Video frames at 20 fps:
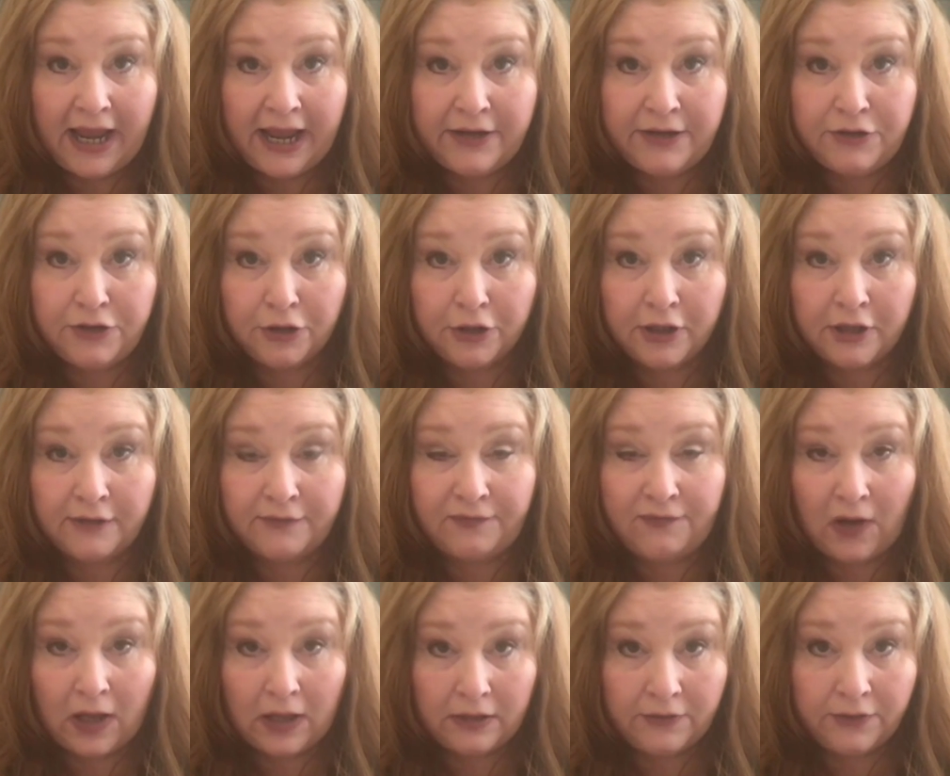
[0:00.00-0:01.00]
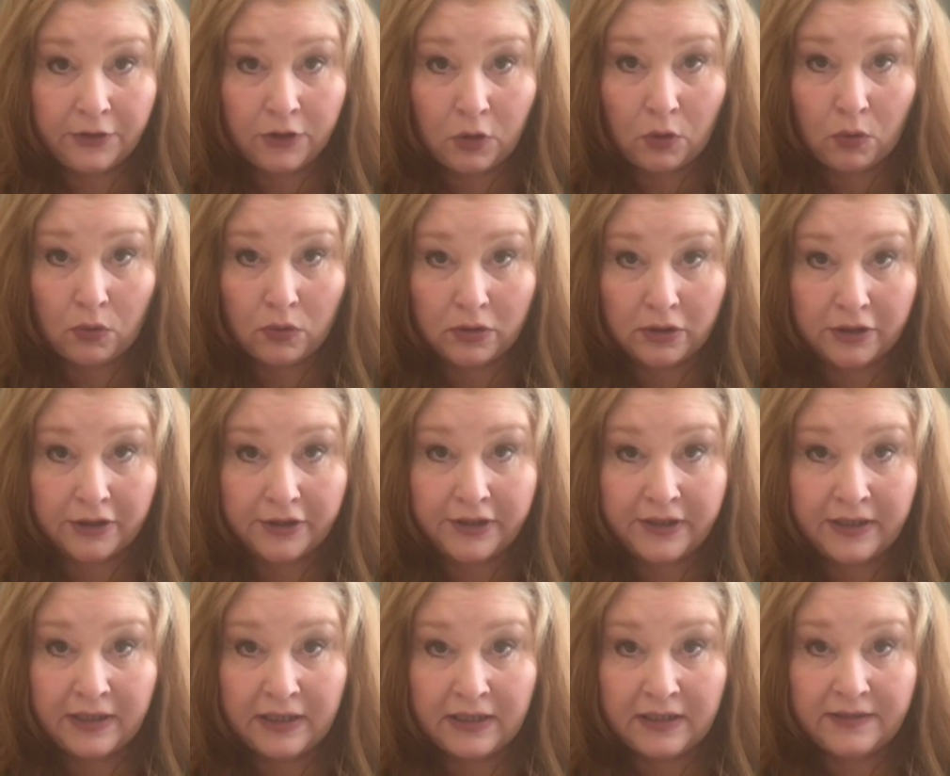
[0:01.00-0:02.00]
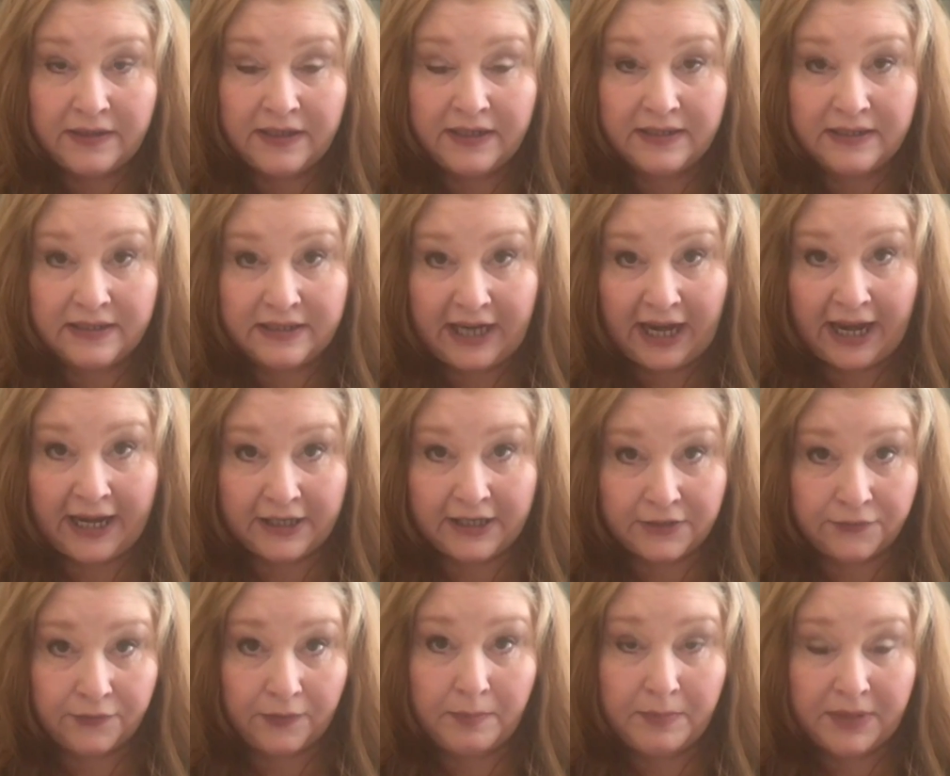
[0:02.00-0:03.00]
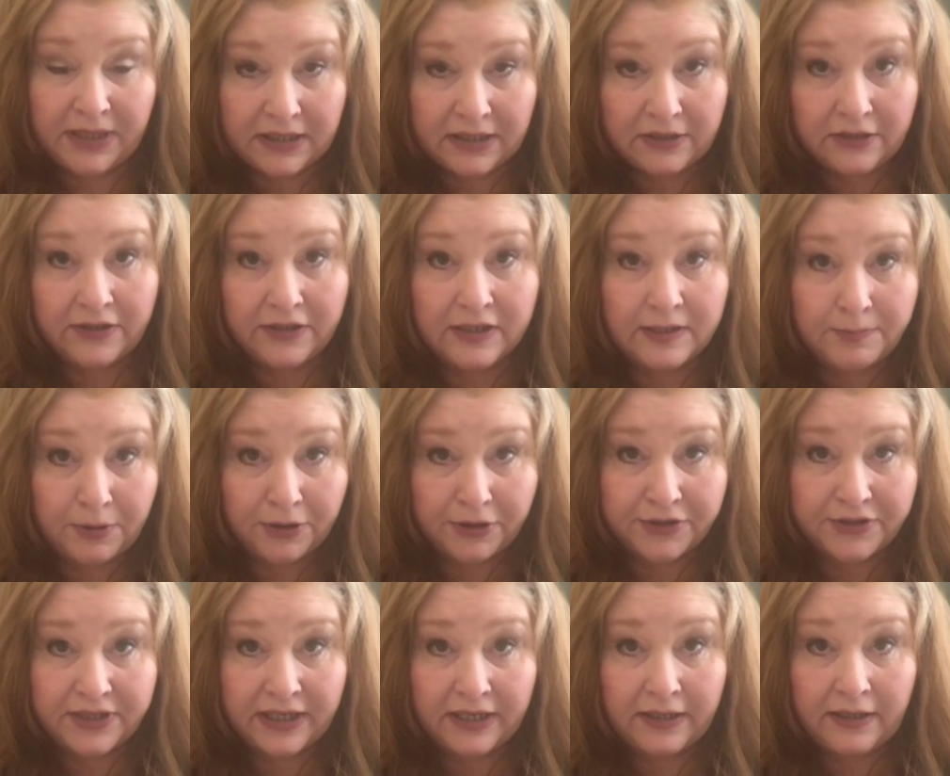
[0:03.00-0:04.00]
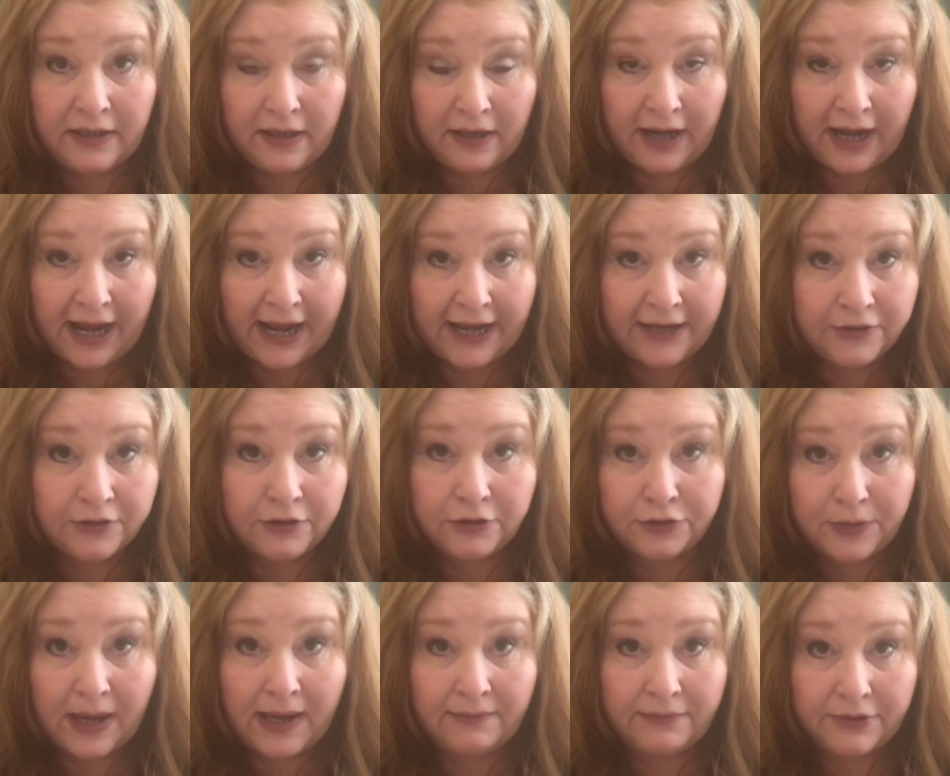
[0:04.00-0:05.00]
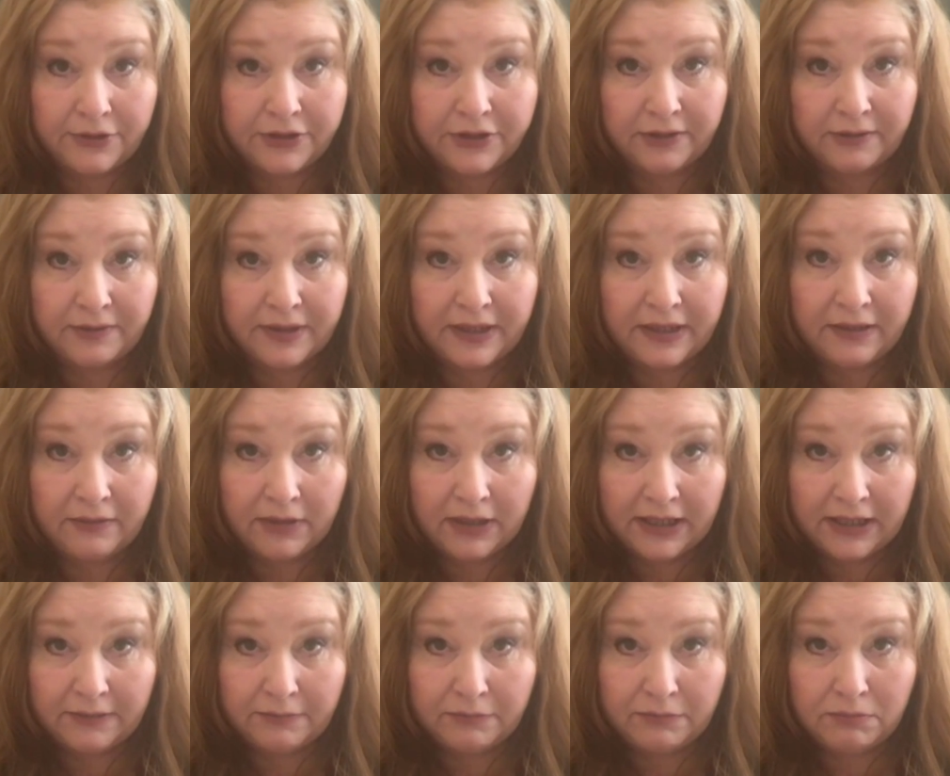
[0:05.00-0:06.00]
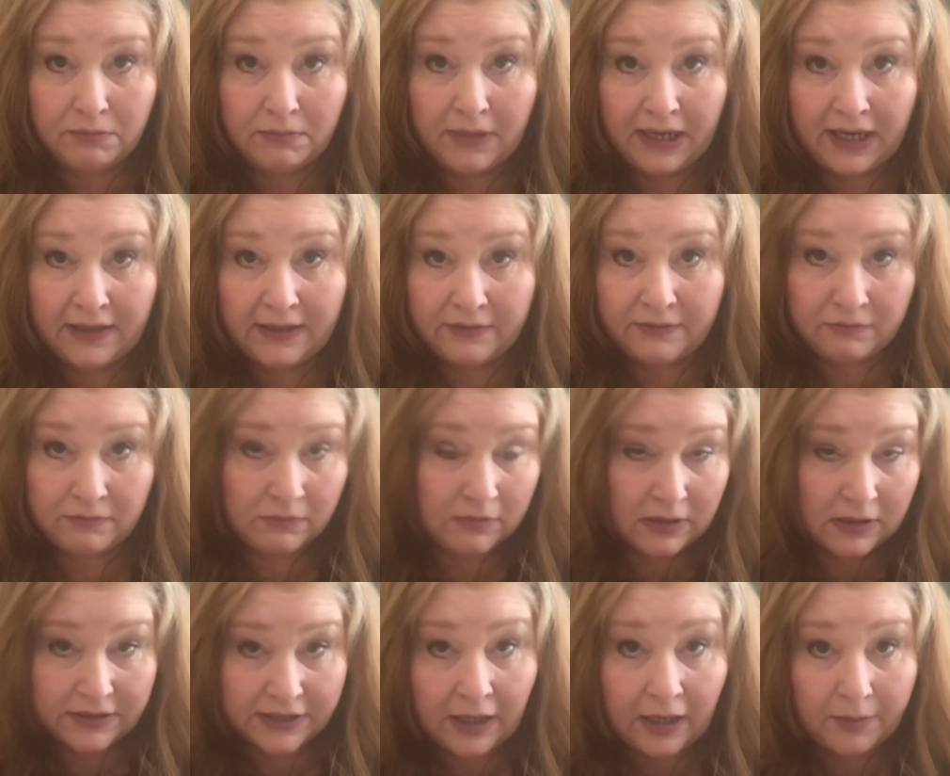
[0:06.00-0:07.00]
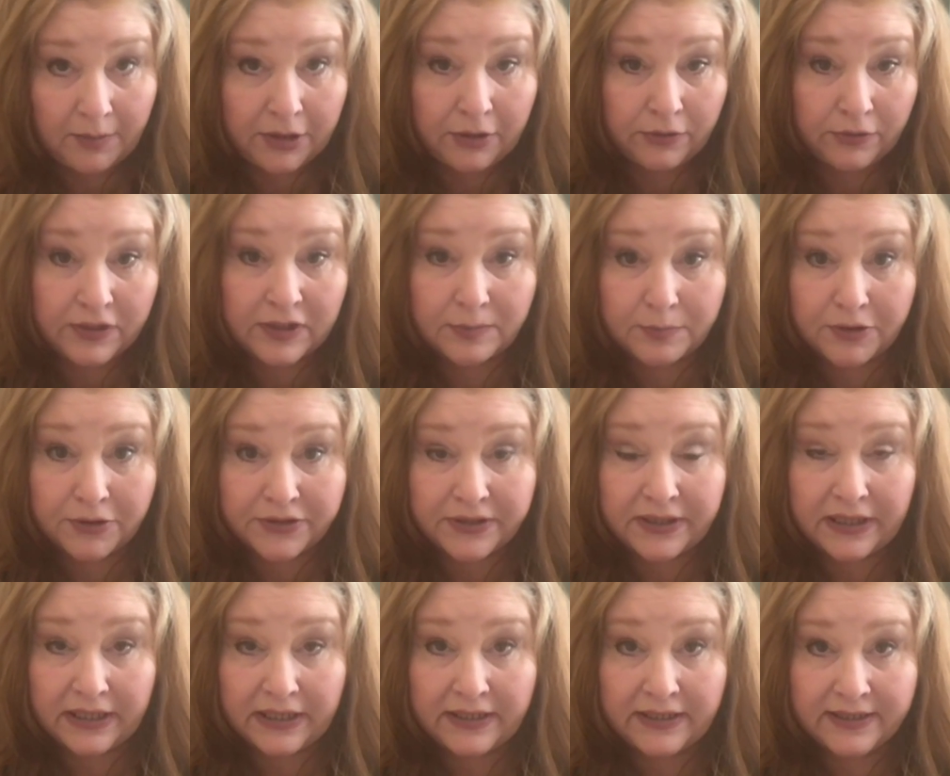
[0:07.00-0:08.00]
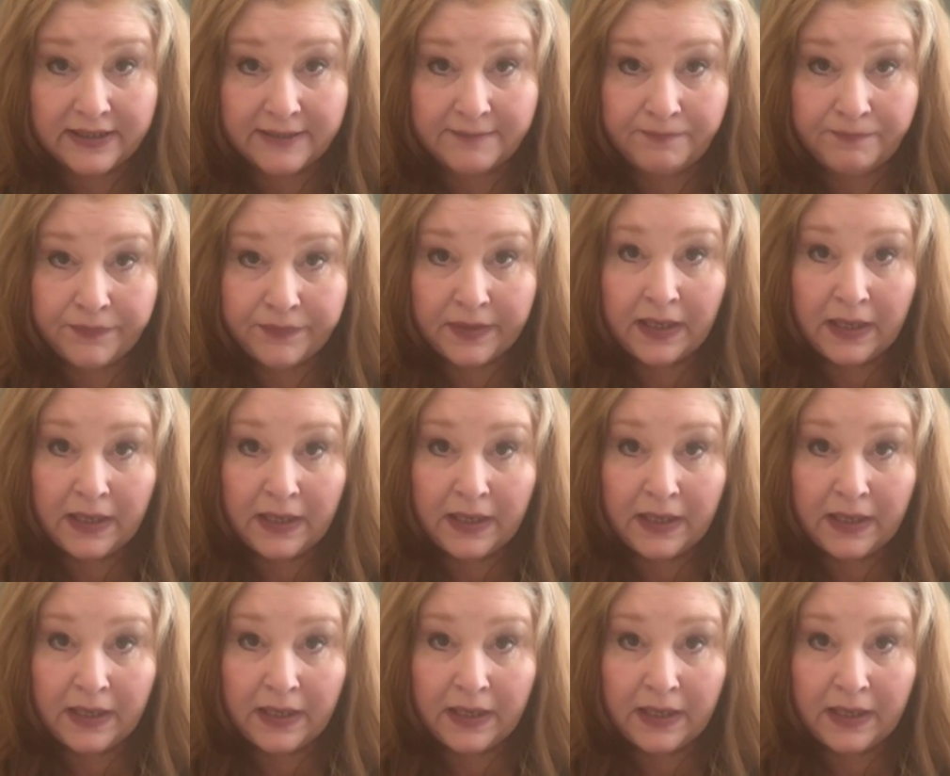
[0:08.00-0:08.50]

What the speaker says: and you're going to follow the cord that is attached from me to this person, astral travel to it, and tell me who this person is.